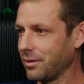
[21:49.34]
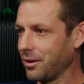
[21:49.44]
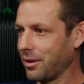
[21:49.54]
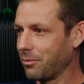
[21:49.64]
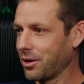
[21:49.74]

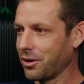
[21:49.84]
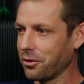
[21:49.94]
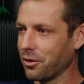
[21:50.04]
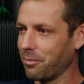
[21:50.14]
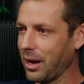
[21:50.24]
I'm not going to go
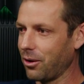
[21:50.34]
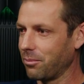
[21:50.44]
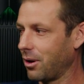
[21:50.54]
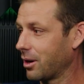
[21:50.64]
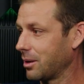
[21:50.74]
to the ballot
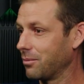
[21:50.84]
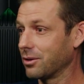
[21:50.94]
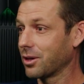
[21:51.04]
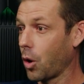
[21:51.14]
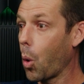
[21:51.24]
box. I'm
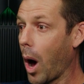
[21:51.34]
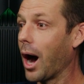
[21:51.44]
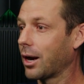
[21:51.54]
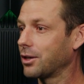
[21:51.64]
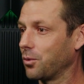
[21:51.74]
just going to
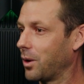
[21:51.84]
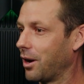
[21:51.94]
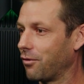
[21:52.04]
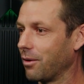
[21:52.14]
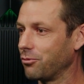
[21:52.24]
walk to
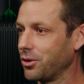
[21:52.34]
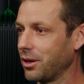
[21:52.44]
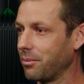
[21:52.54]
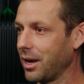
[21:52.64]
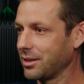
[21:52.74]
wherever I'm
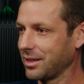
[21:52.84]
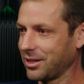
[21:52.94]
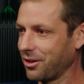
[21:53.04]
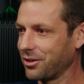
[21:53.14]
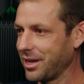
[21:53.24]
treated best. And that's
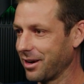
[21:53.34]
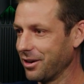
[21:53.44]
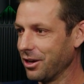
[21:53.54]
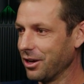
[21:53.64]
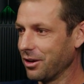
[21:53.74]
what I was saying.
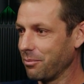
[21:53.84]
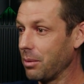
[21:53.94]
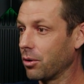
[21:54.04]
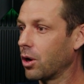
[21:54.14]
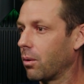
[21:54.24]

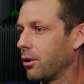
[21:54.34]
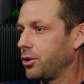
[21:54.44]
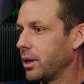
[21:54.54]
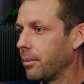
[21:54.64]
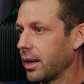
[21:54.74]
People go where they're
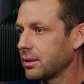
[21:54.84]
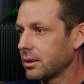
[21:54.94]
treated best.